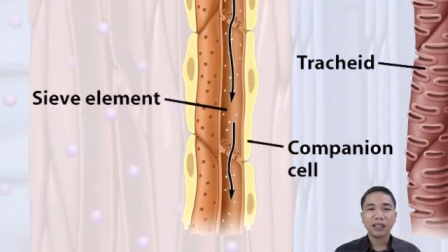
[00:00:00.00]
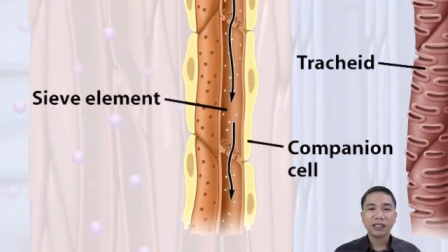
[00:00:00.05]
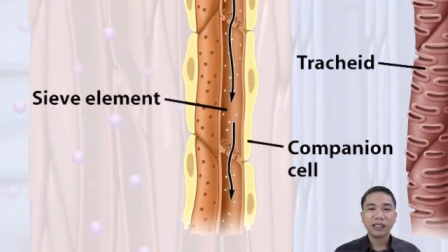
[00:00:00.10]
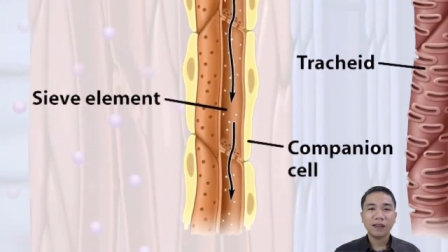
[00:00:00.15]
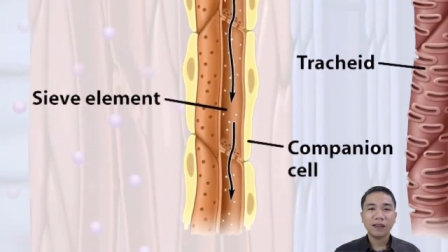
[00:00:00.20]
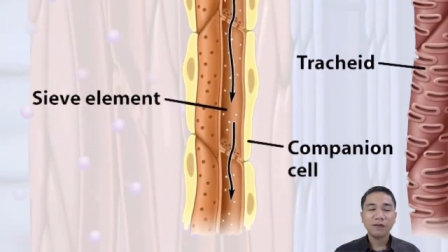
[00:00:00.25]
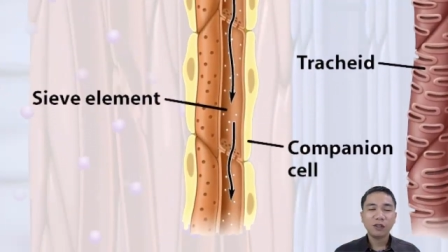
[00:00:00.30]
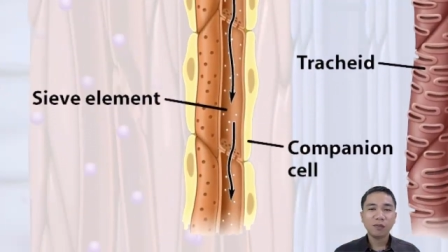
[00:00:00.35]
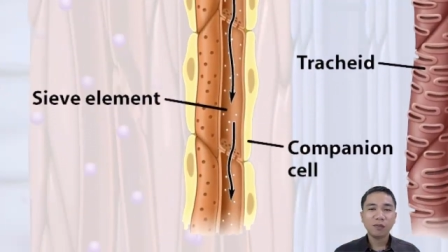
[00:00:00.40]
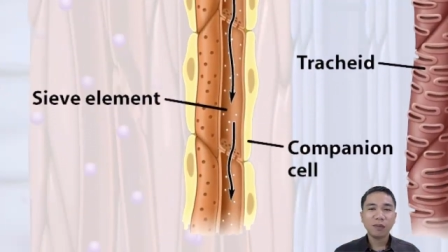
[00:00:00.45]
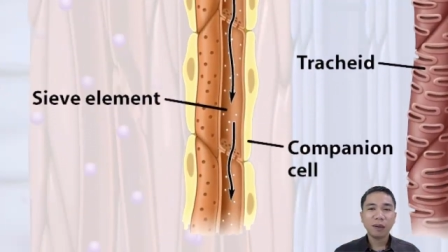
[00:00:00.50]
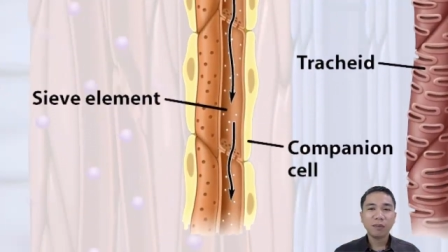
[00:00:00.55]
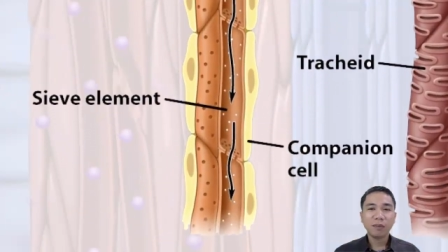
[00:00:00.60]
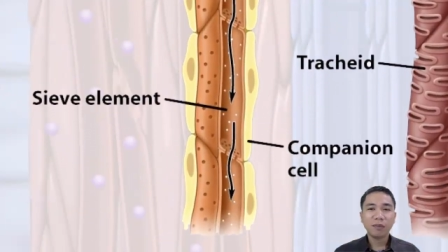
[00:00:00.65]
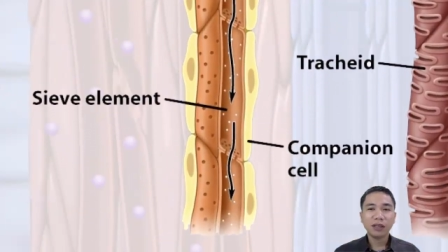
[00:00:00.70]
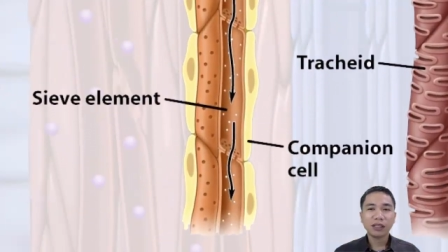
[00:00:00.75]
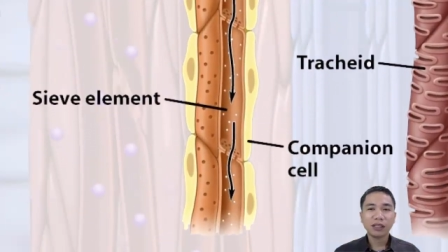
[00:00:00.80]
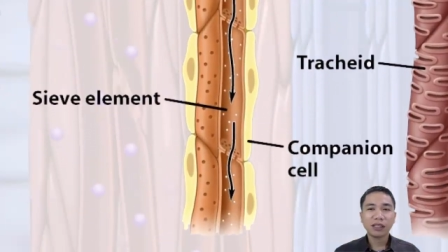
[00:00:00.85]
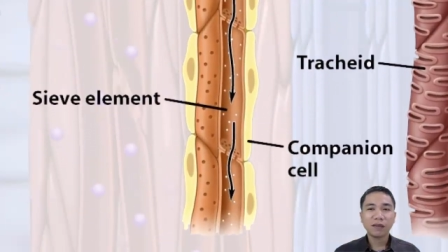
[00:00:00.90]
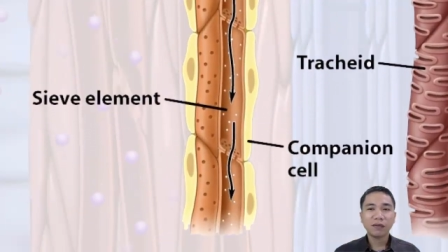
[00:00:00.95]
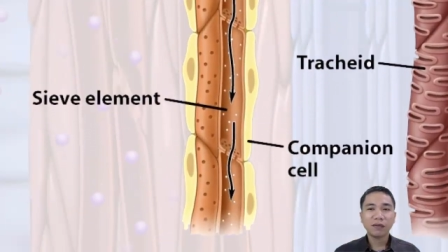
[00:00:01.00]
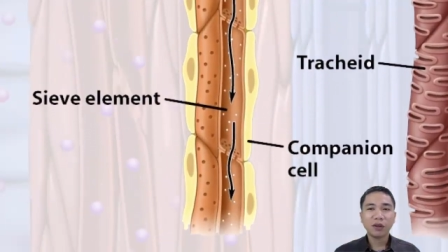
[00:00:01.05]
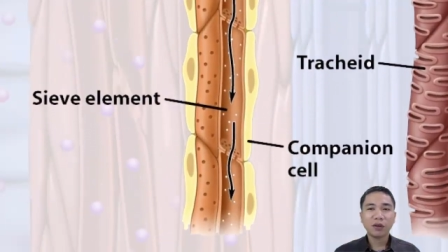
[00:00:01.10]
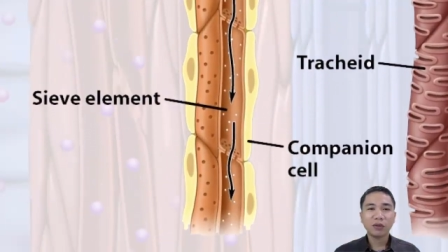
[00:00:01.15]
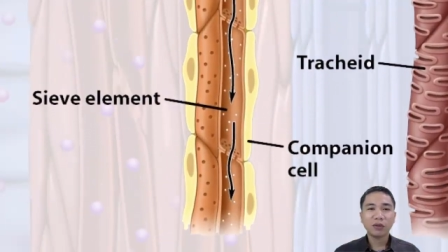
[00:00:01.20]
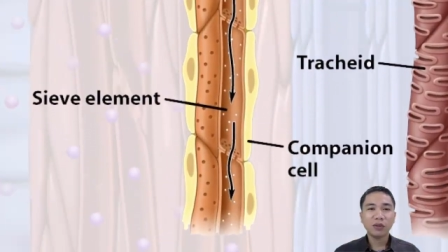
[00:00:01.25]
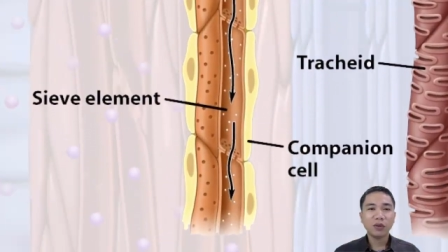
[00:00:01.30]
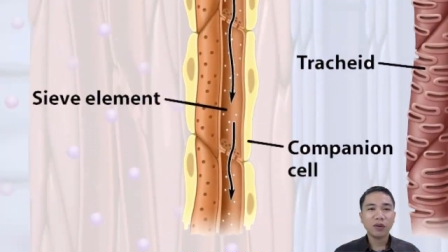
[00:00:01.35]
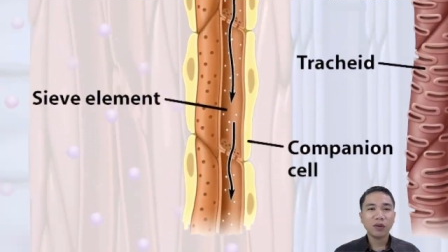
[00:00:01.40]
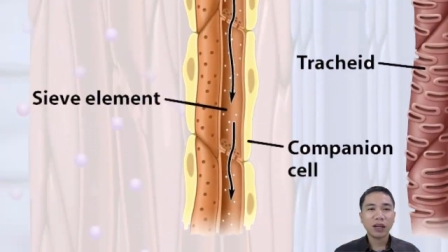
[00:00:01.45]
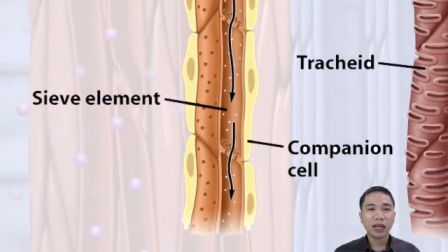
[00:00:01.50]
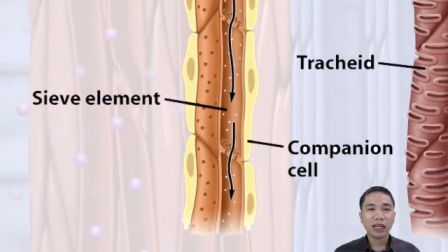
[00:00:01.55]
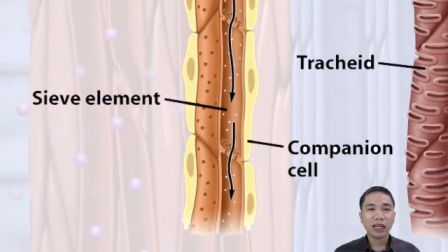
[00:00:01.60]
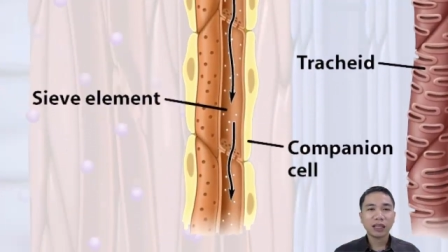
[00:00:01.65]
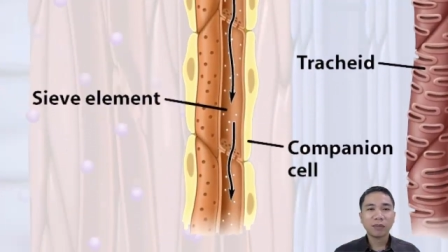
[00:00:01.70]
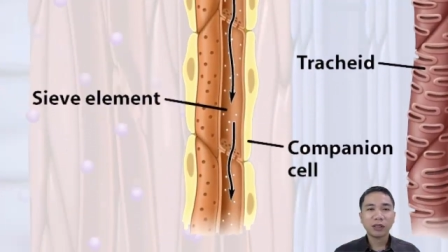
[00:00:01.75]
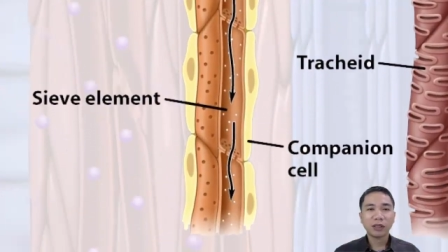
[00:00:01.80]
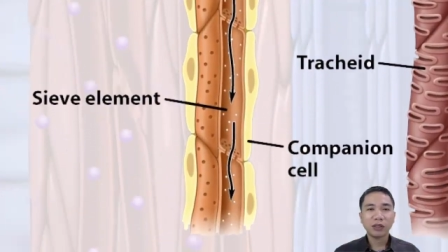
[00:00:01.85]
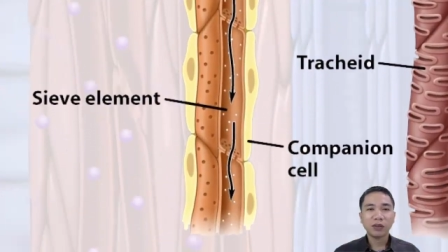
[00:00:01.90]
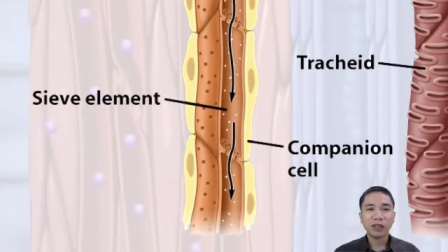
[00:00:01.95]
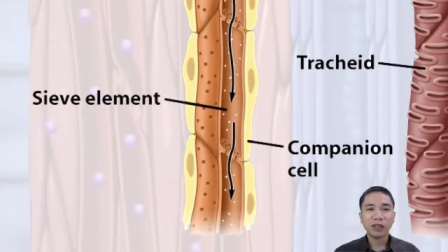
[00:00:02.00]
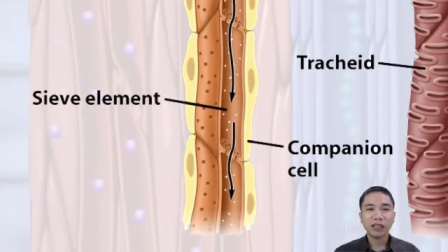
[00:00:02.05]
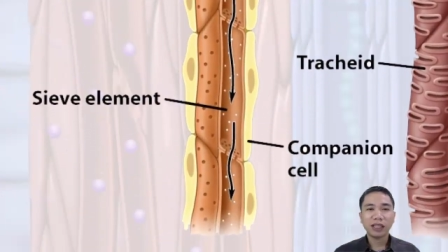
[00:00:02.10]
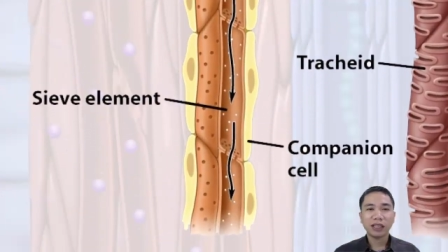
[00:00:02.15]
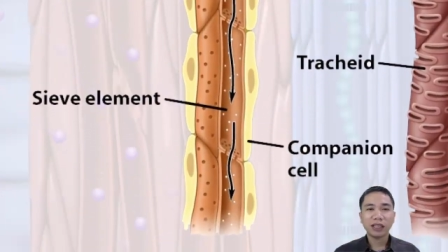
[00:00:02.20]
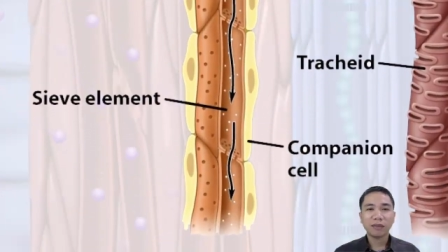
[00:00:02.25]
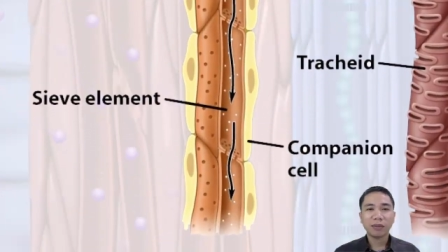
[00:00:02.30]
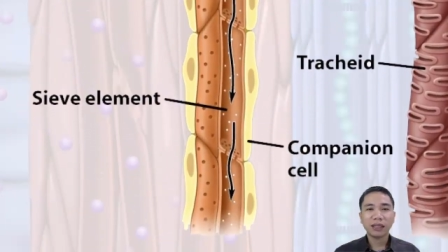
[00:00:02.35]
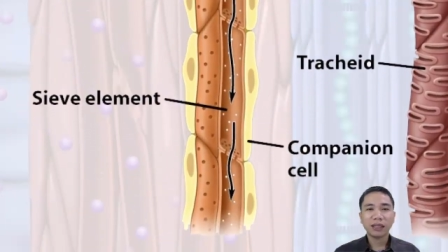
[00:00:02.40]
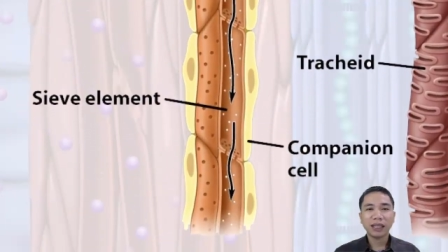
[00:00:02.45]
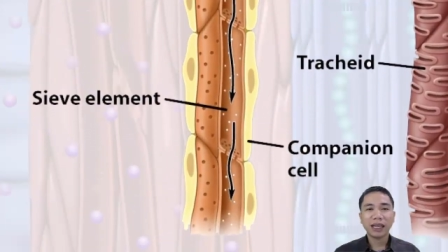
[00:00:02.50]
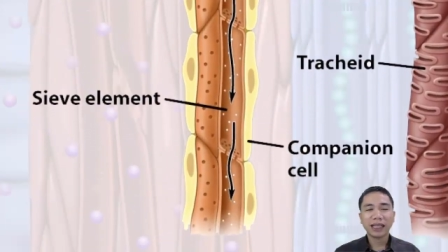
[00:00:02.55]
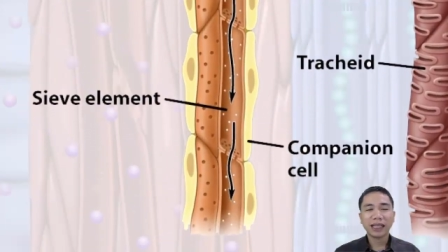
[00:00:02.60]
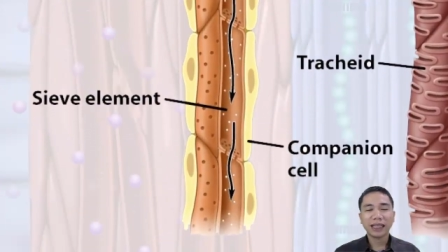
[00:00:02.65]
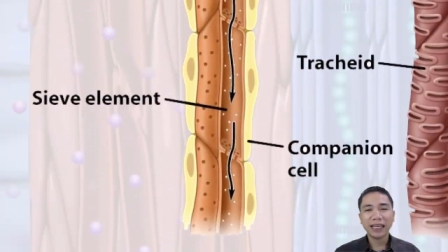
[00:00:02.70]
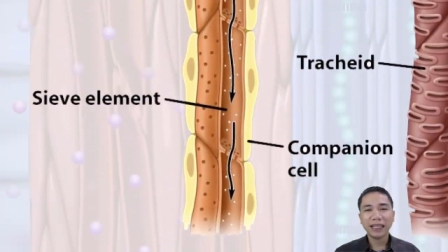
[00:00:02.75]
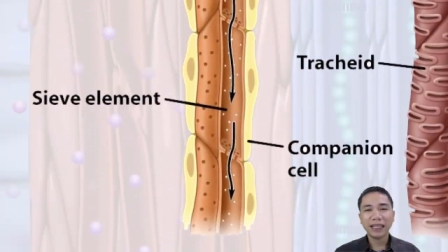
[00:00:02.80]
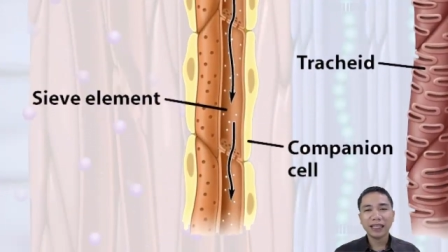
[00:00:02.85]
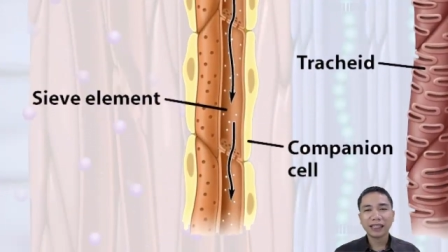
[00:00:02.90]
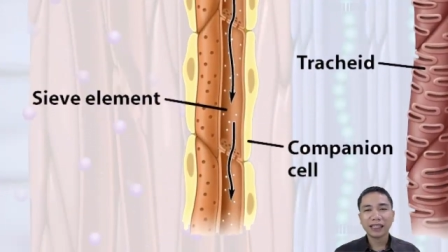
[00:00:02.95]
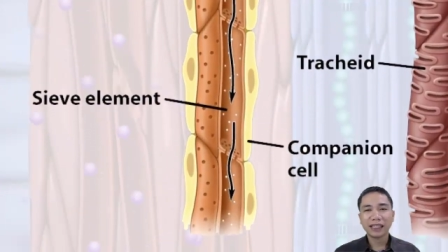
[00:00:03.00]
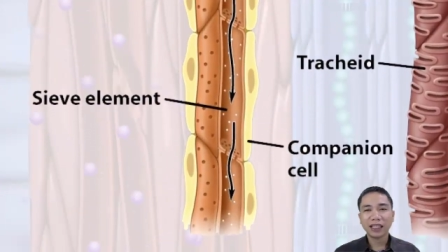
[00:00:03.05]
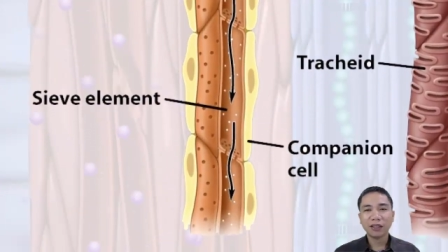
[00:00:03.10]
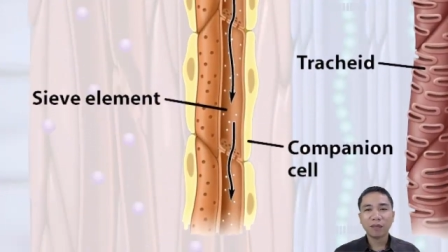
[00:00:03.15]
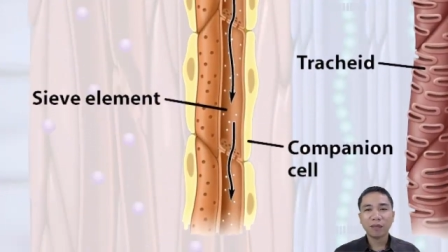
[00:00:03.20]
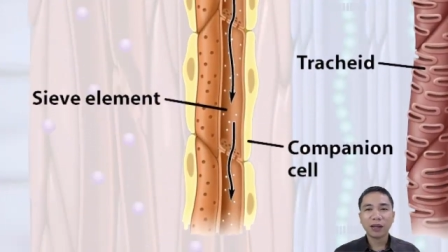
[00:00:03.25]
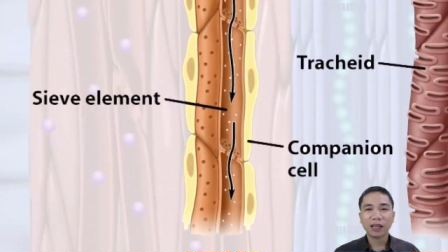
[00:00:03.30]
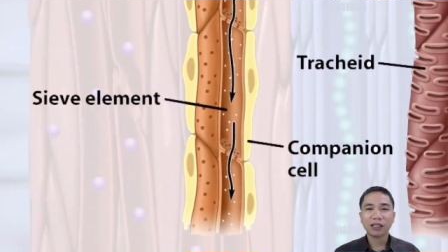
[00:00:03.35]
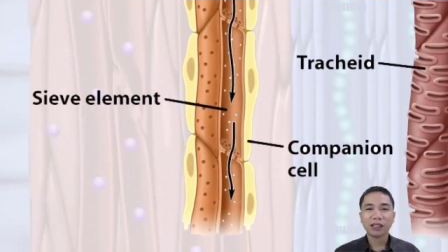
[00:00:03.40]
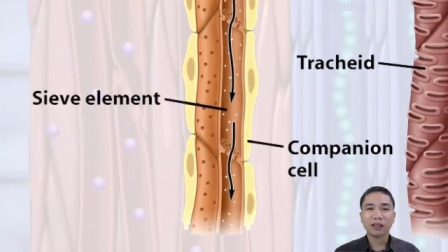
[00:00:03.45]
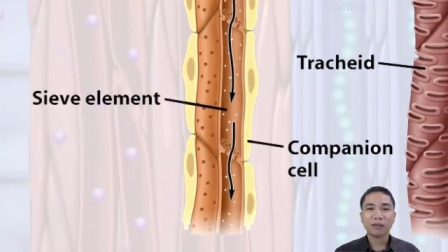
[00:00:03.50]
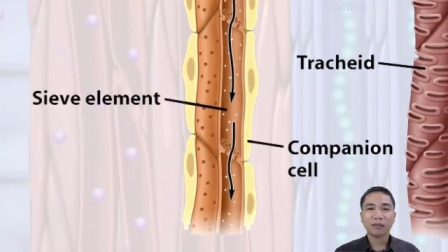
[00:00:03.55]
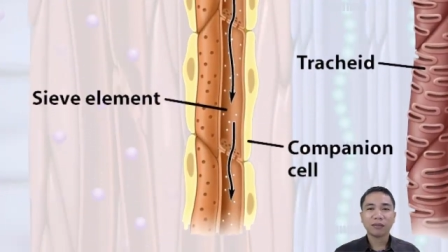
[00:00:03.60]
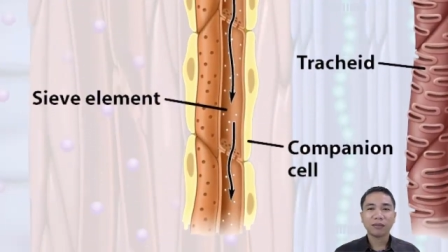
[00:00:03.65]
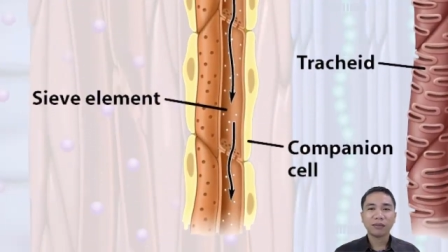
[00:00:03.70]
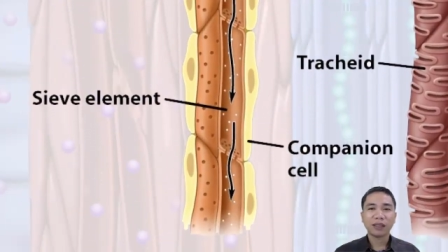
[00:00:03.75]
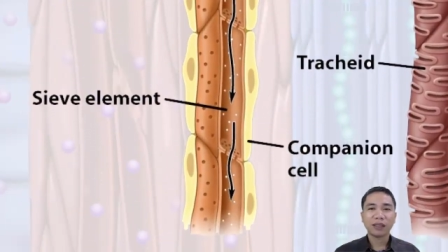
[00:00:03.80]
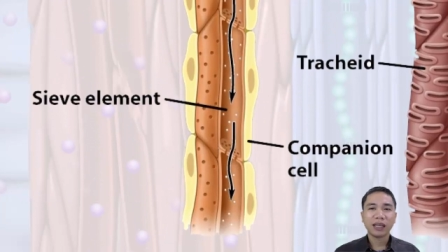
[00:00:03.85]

Sieve tube members have no nuclei at maturity but they retain the cytoplasm